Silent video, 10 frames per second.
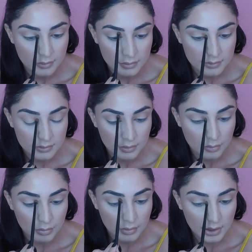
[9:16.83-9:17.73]
So
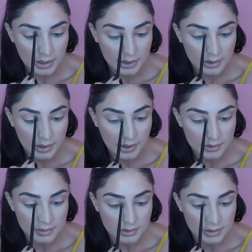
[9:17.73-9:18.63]
right at
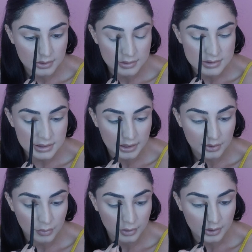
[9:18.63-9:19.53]
the inside
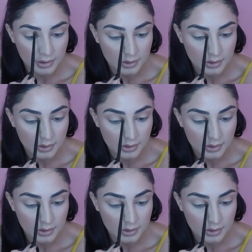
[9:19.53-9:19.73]
corner.